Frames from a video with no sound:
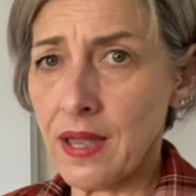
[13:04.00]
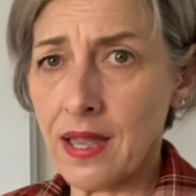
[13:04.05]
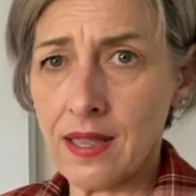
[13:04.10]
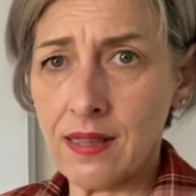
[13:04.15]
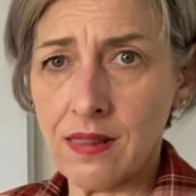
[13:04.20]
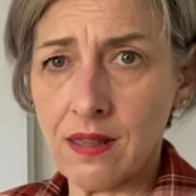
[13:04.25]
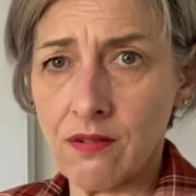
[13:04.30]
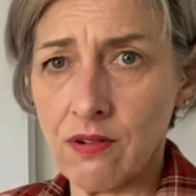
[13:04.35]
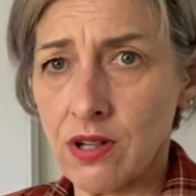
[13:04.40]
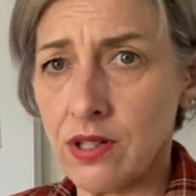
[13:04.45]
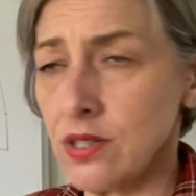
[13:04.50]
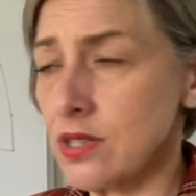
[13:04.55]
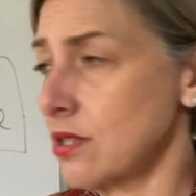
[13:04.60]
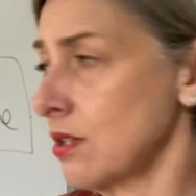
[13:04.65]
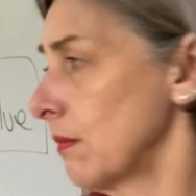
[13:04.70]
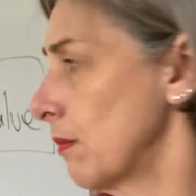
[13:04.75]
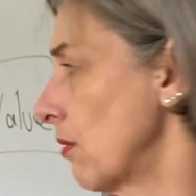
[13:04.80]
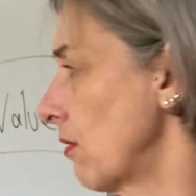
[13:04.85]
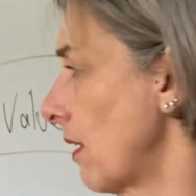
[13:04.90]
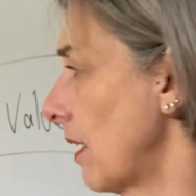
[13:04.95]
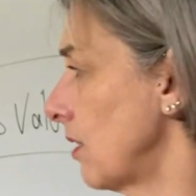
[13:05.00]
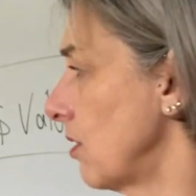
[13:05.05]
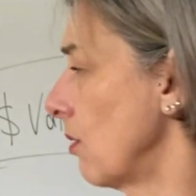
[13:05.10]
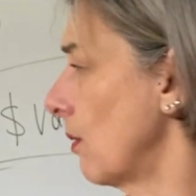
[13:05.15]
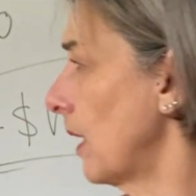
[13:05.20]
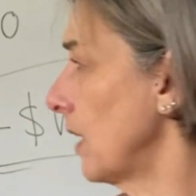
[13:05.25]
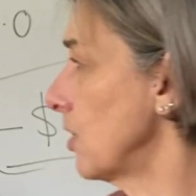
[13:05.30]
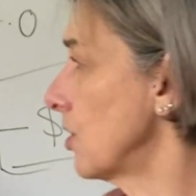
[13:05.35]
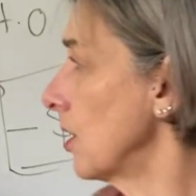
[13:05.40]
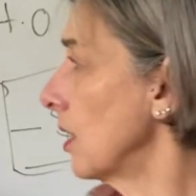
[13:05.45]
pay their own
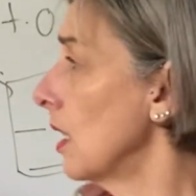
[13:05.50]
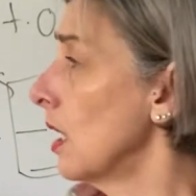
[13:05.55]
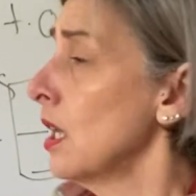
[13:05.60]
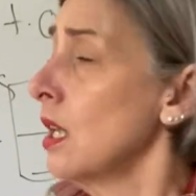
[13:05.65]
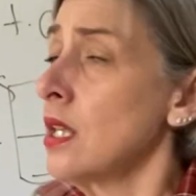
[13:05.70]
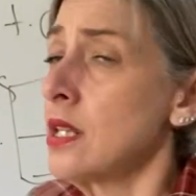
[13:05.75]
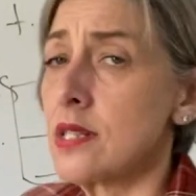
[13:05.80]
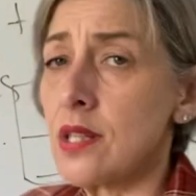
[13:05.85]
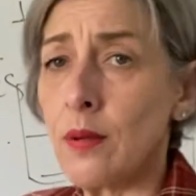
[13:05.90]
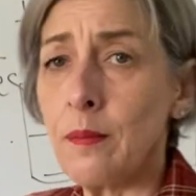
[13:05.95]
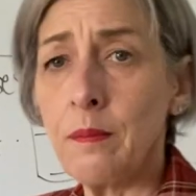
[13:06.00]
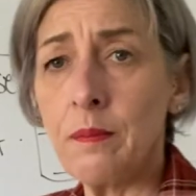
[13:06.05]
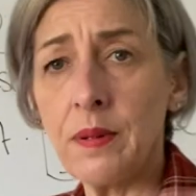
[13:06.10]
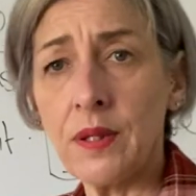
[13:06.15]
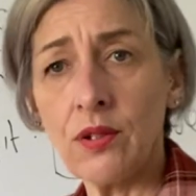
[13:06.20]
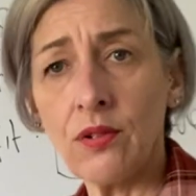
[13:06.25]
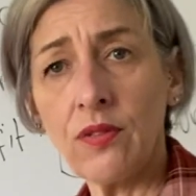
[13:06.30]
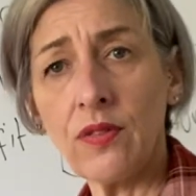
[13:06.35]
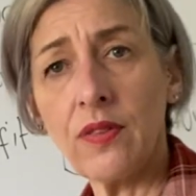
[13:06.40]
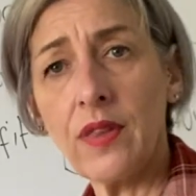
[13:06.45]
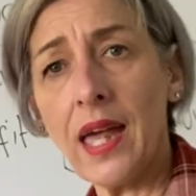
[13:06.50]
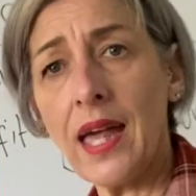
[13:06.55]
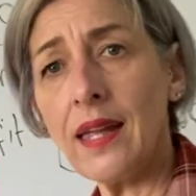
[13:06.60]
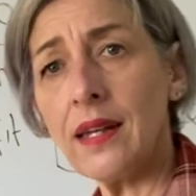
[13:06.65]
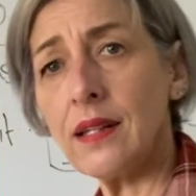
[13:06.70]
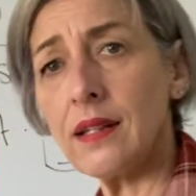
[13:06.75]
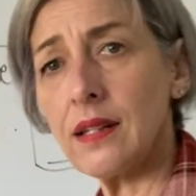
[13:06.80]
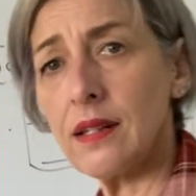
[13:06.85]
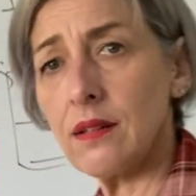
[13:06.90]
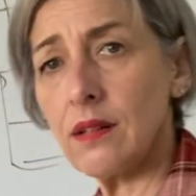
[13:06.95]
superannuation. So build
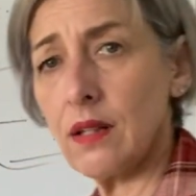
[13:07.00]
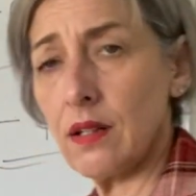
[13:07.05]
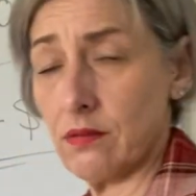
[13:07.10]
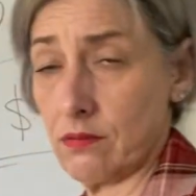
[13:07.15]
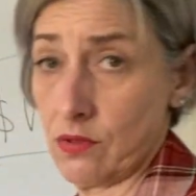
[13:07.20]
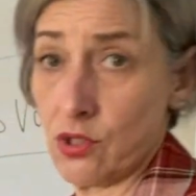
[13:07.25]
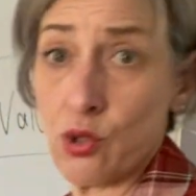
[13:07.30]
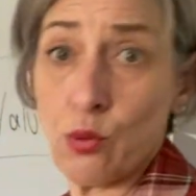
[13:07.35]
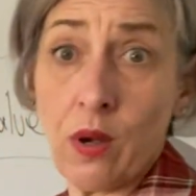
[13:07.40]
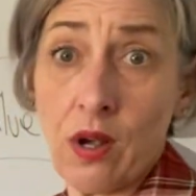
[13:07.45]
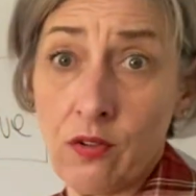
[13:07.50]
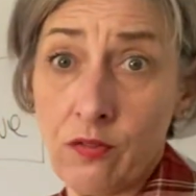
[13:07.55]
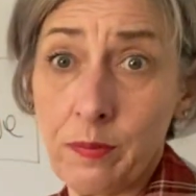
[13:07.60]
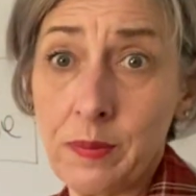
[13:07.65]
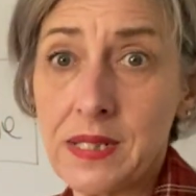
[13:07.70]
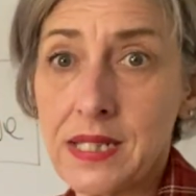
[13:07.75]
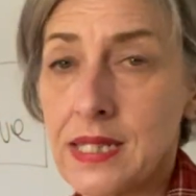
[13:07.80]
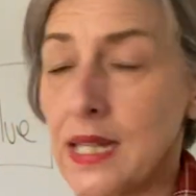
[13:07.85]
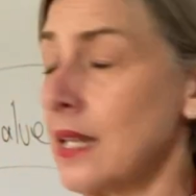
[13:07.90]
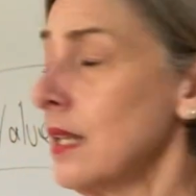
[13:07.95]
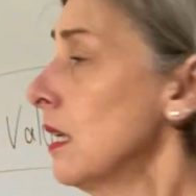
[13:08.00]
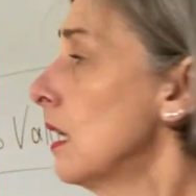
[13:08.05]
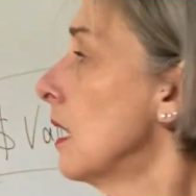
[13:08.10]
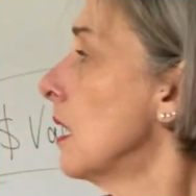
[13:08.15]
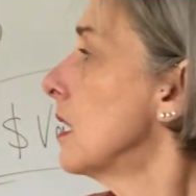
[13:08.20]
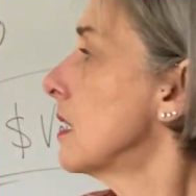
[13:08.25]
that 12%.